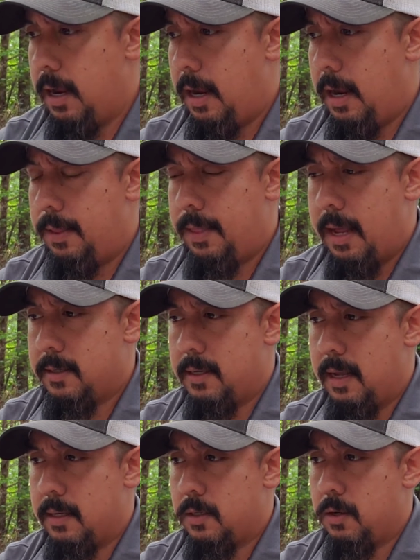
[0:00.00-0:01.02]
In that
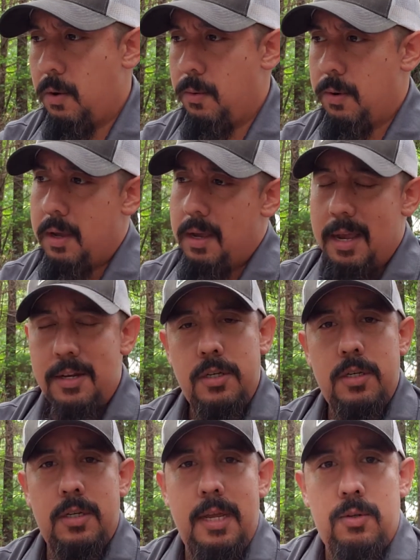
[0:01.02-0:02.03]
sense. So
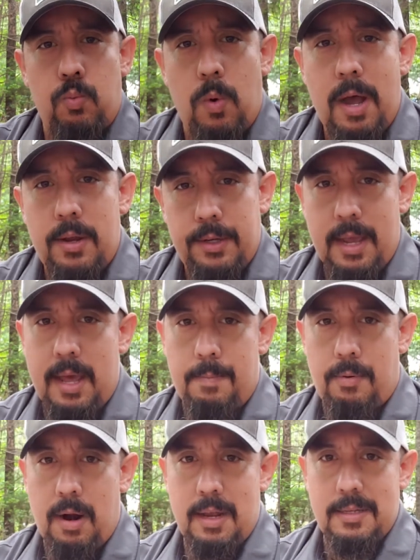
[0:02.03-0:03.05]
it's wild to kind of
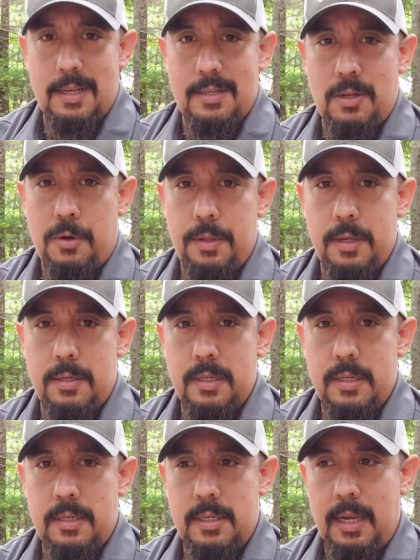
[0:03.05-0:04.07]
process all this
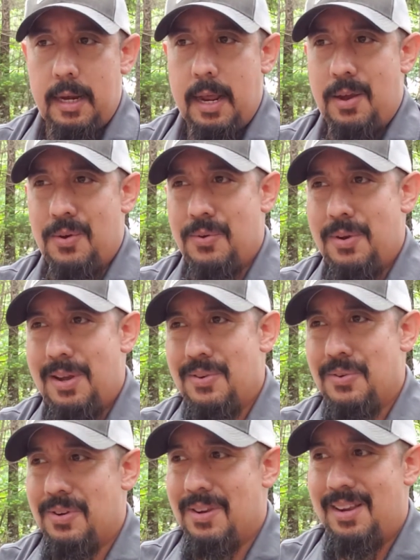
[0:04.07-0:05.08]
and seeing
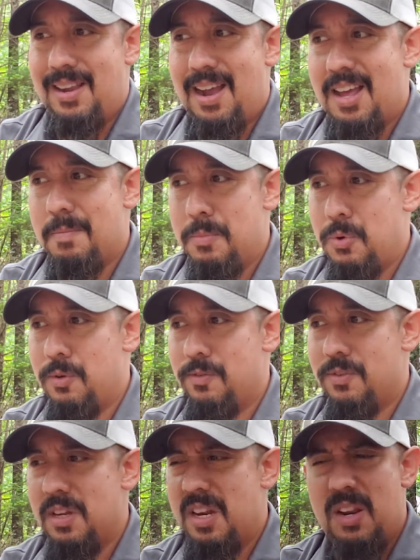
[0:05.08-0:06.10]
how God
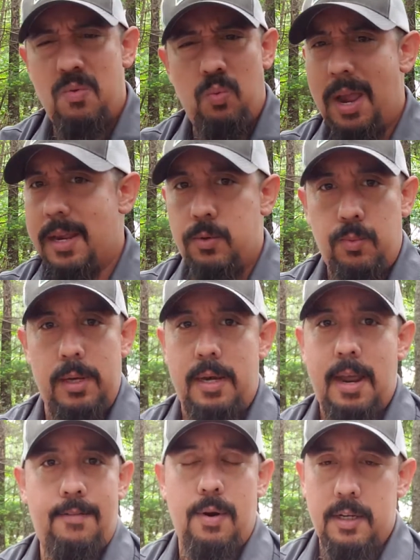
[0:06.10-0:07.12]
moves in ways we
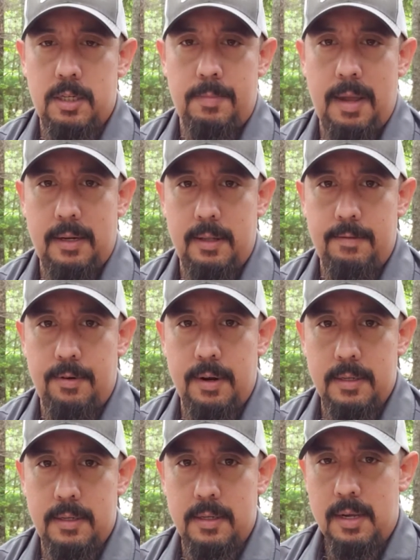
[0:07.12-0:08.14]
never expected,
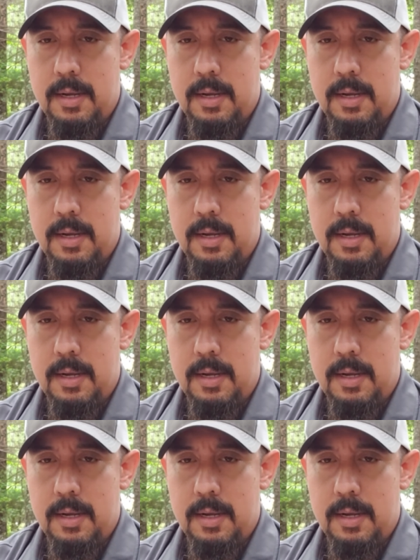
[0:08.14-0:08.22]
friends.